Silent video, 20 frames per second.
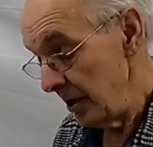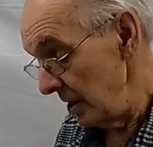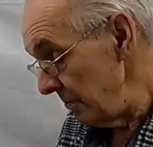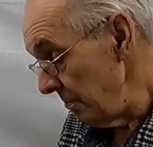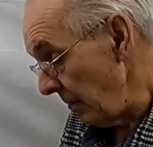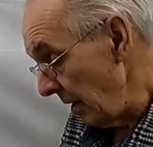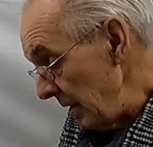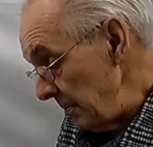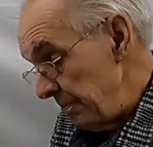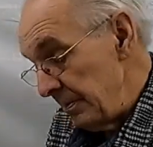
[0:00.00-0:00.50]
It
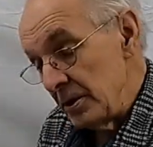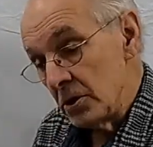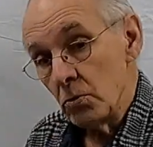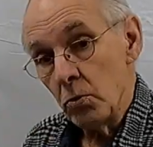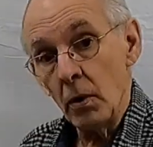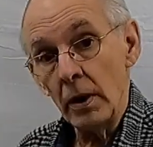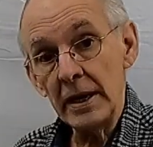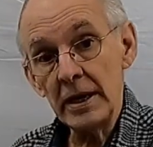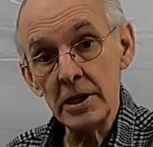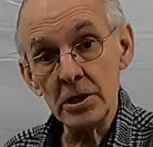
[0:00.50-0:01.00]
might be
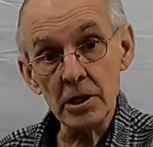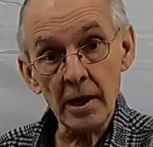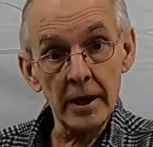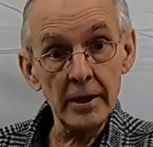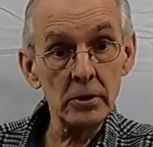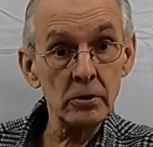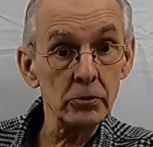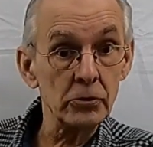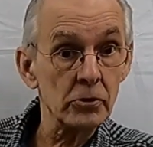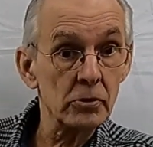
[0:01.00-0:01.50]
20
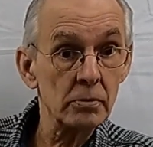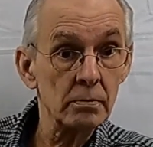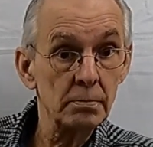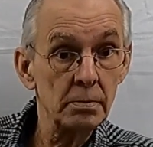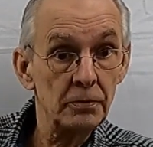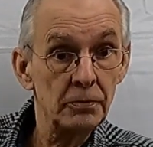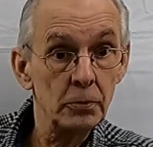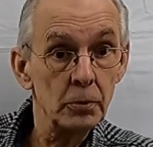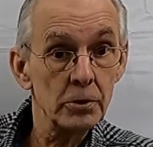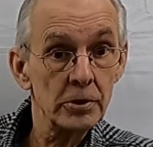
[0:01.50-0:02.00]
cycles
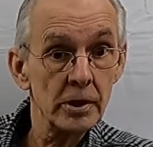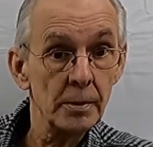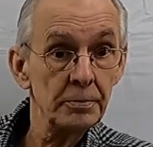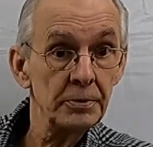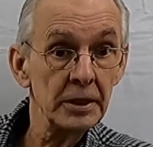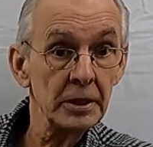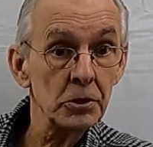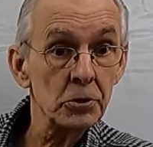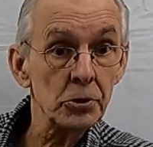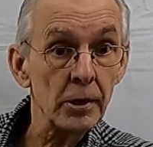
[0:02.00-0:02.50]
before
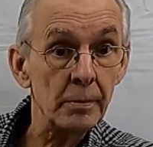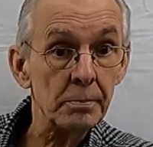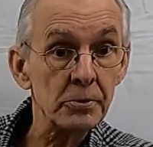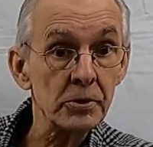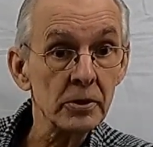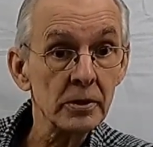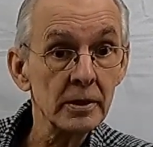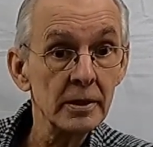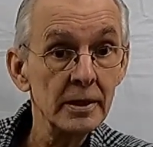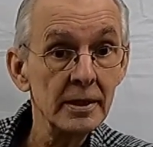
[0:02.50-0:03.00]
something
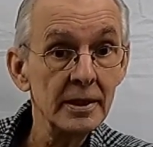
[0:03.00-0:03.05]
trips.